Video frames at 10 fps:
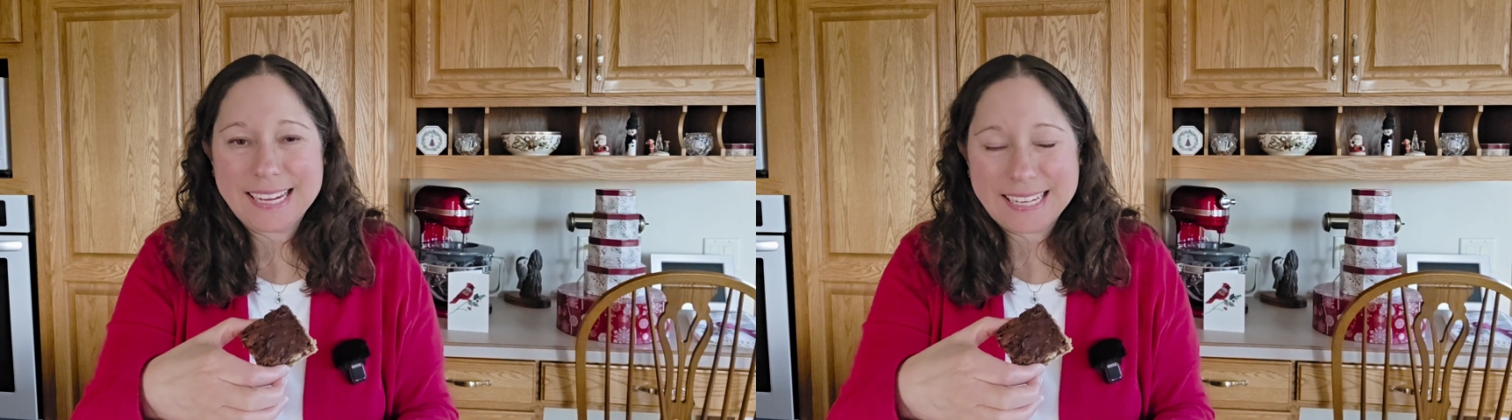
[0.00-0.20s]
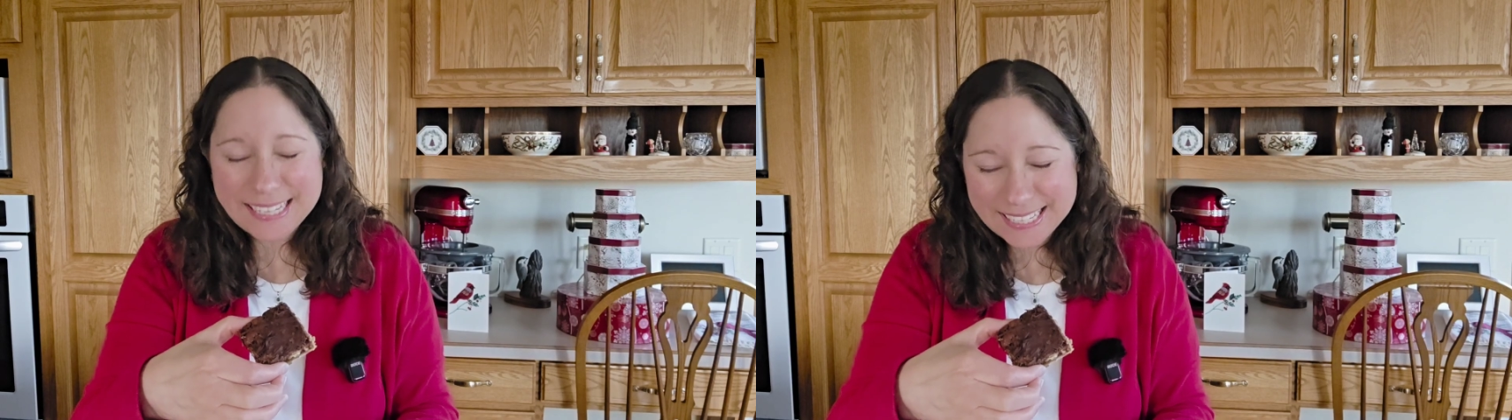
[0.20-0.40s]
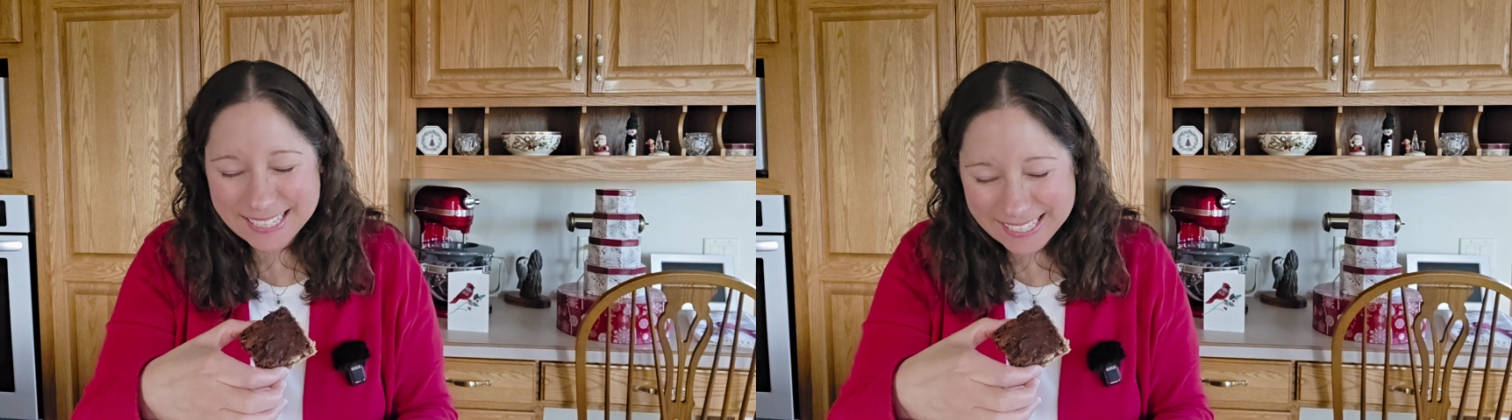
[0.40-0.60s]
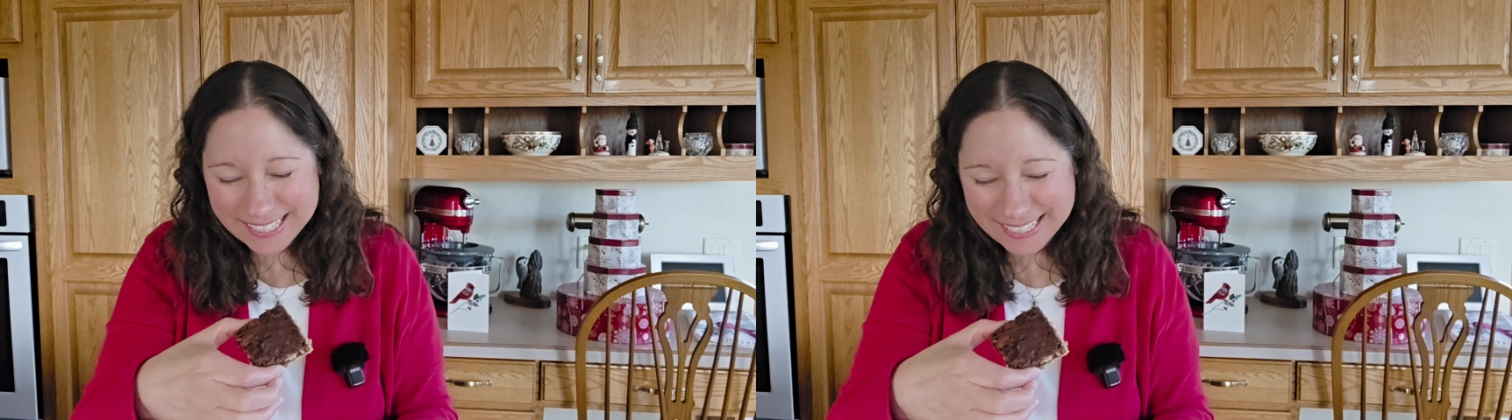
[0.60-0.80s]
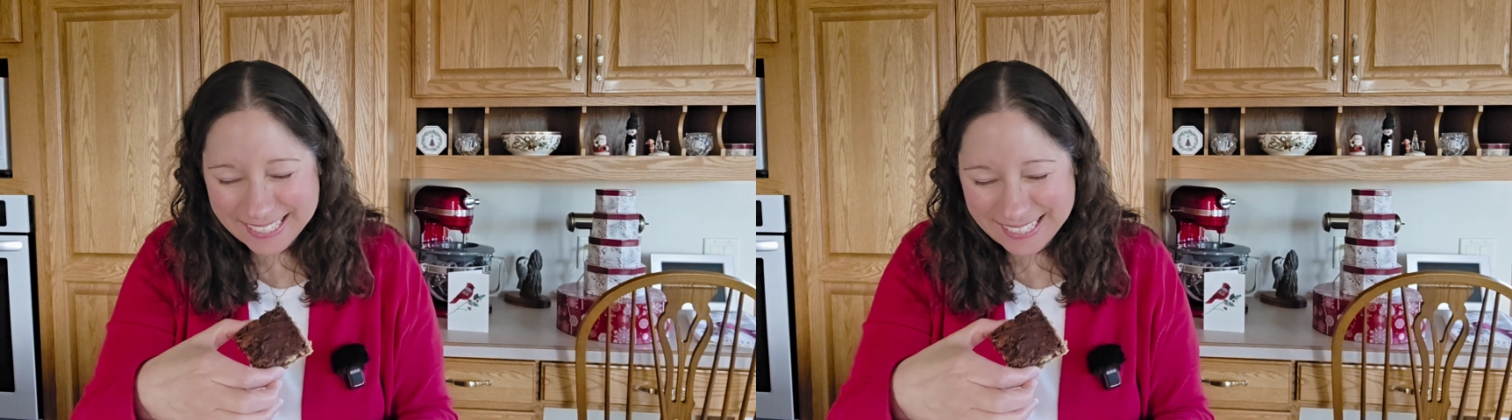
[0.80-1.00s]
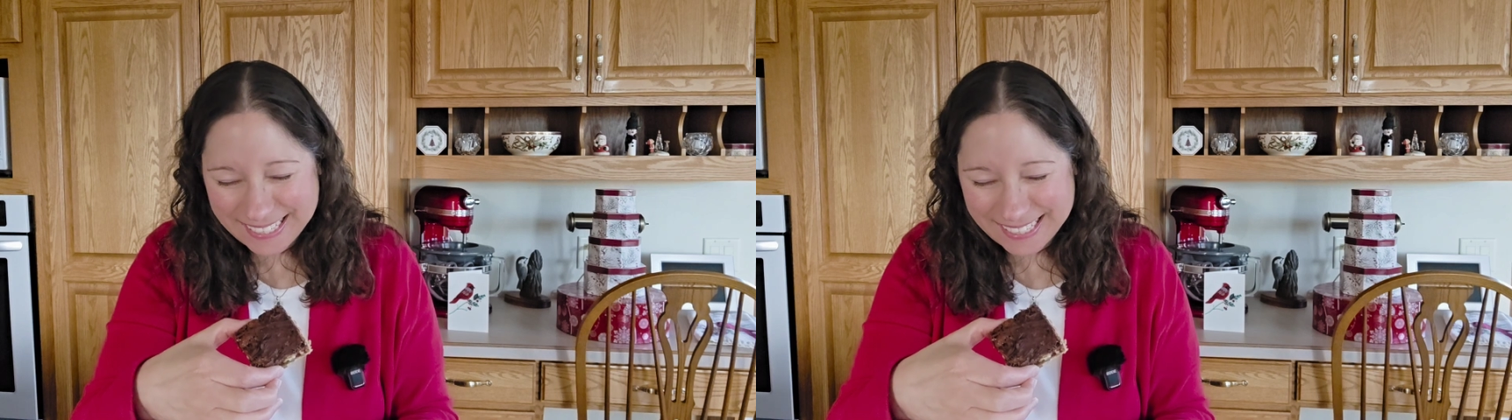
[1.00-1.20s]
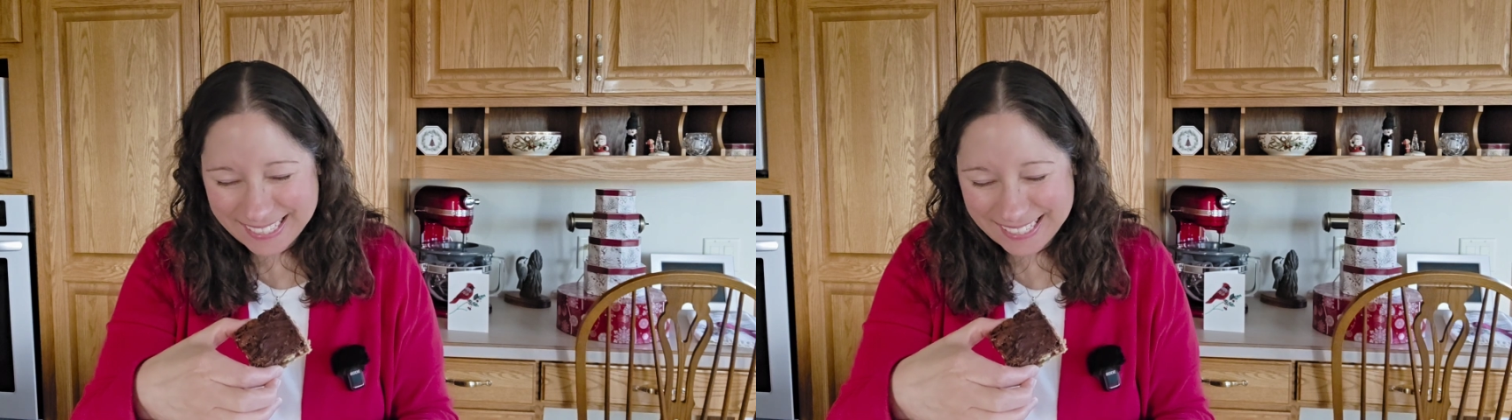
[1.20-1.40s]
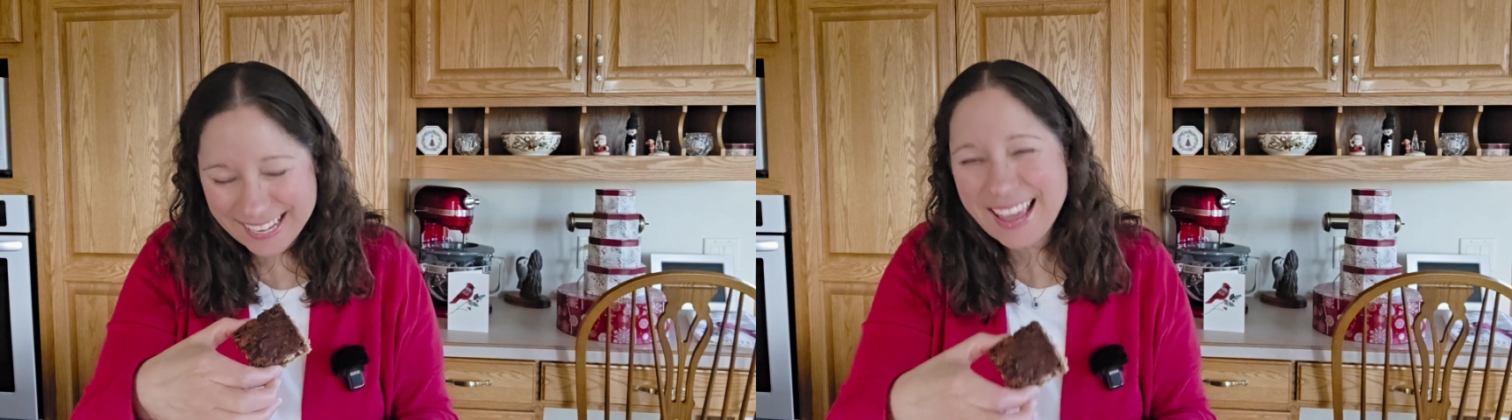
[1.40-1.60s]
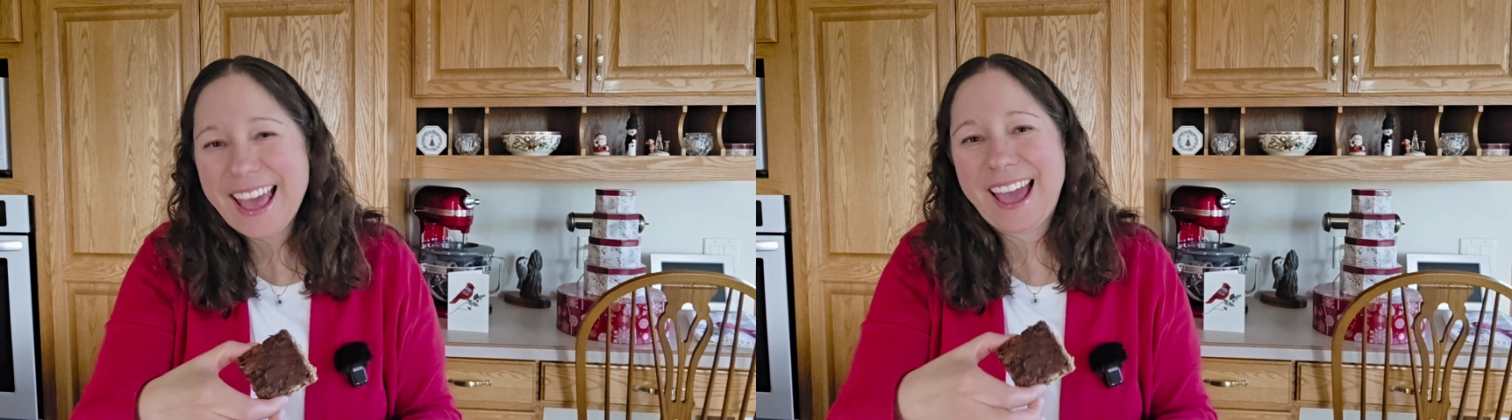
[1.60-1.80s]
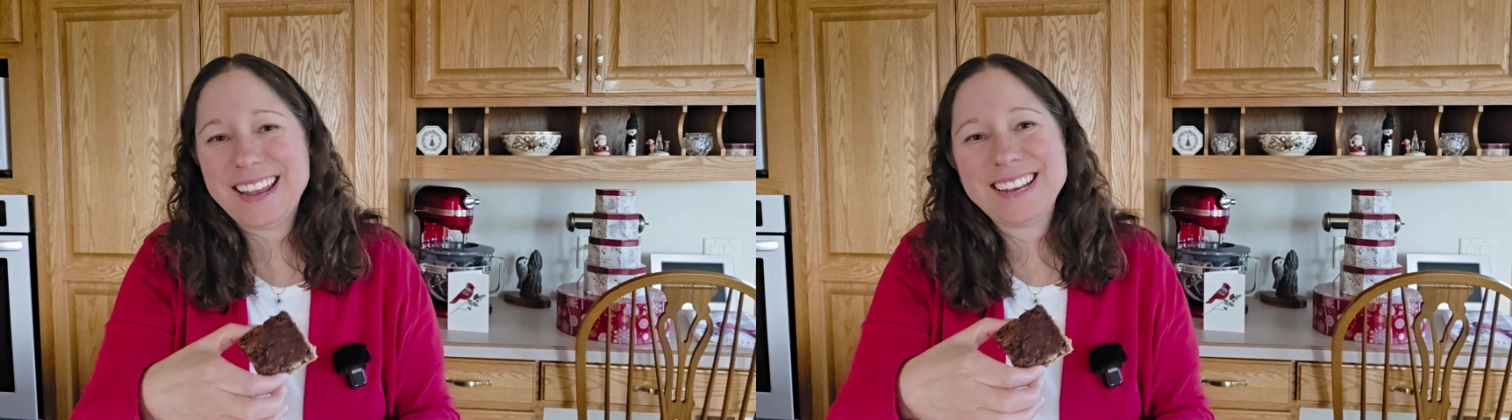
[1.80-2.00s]

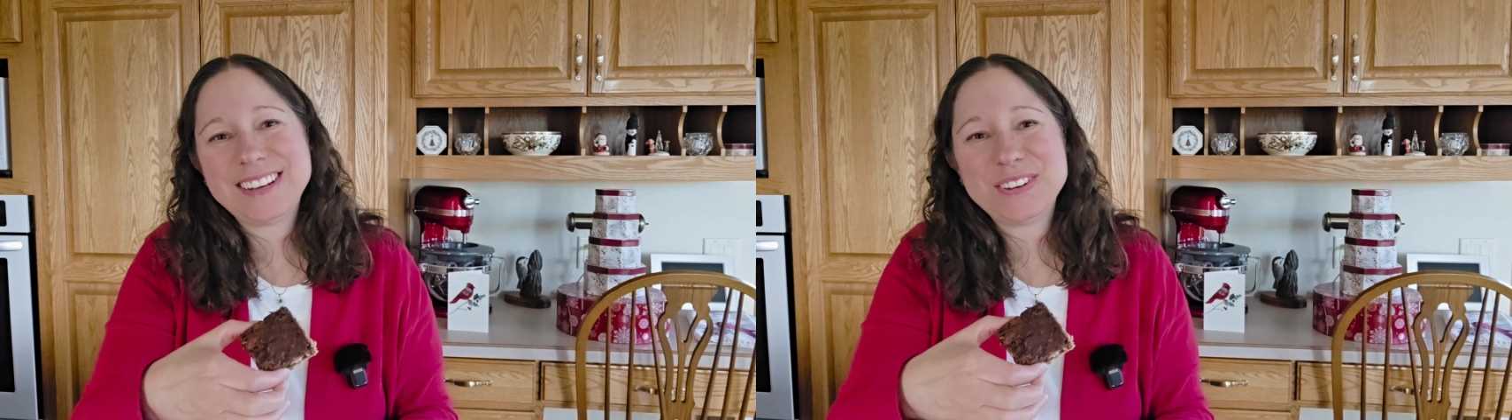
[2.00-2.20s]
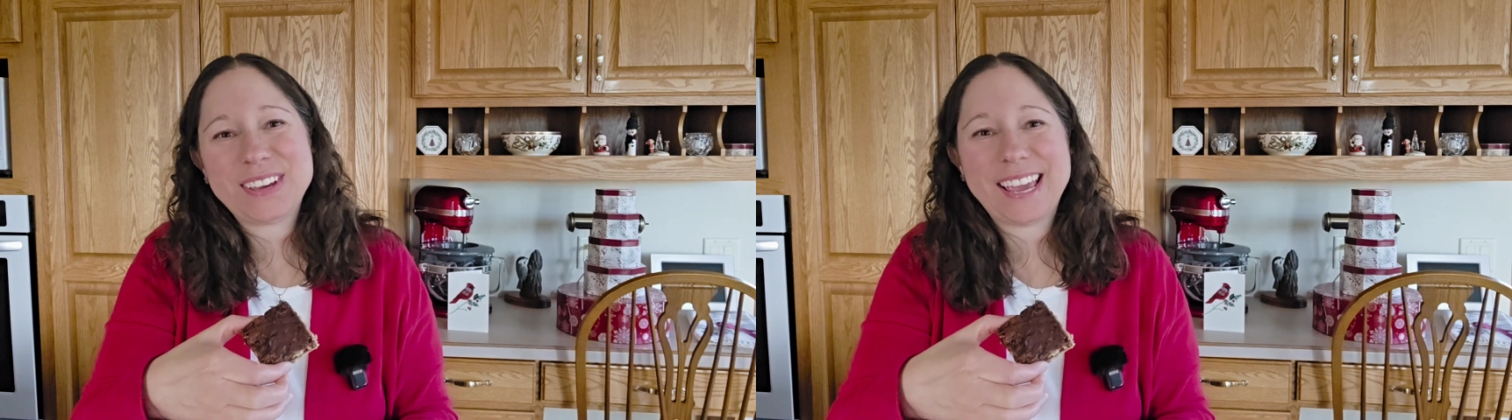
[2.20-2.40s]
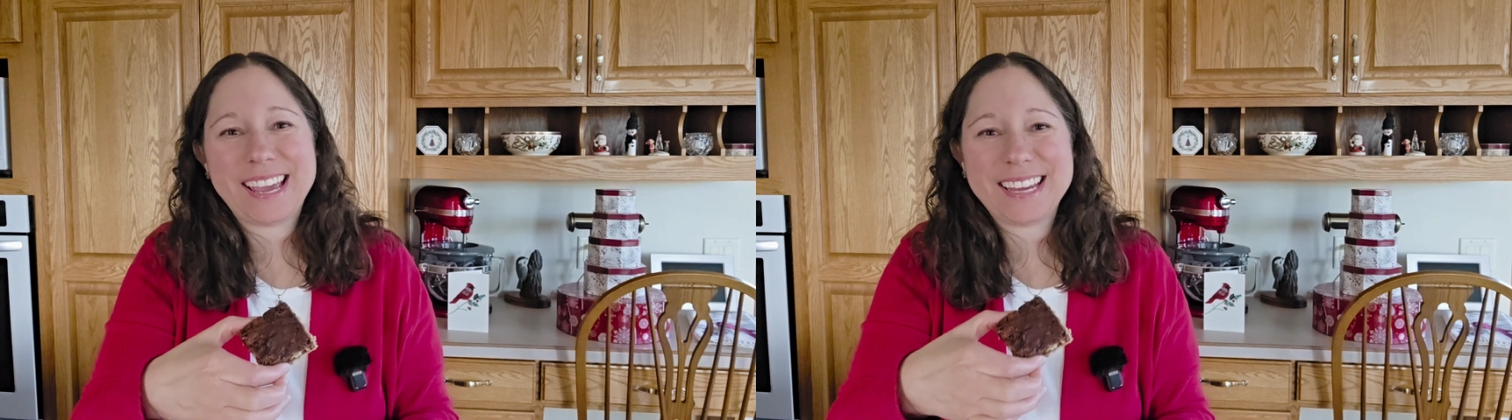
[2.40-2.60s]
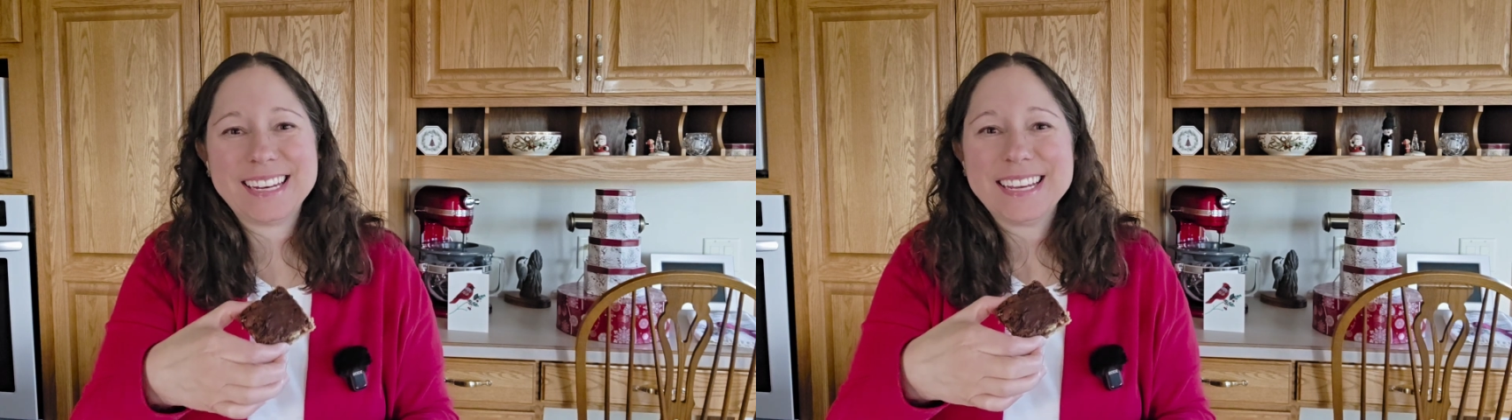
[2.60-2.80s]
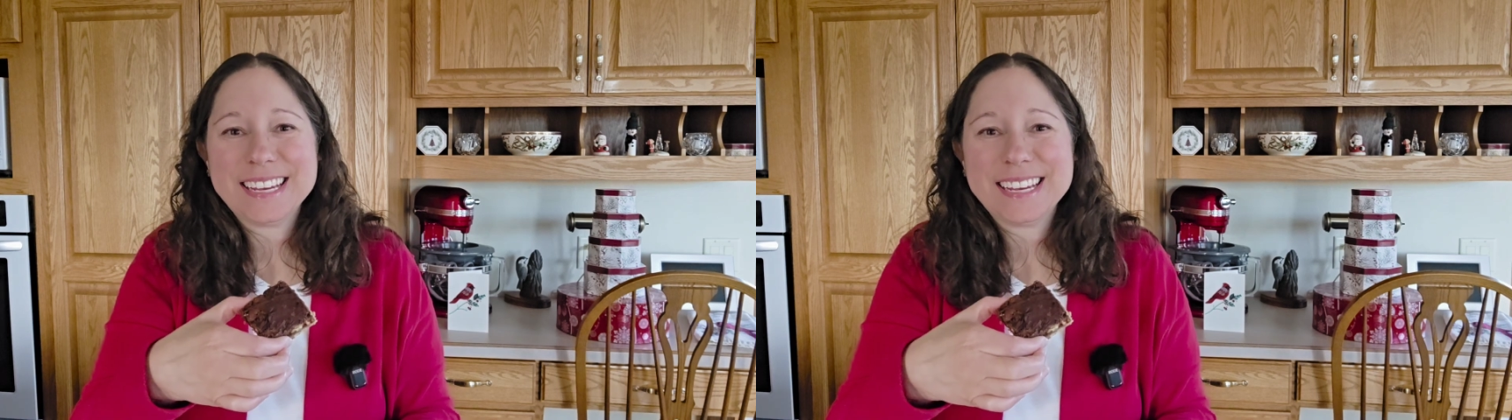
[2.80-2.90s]
And you can't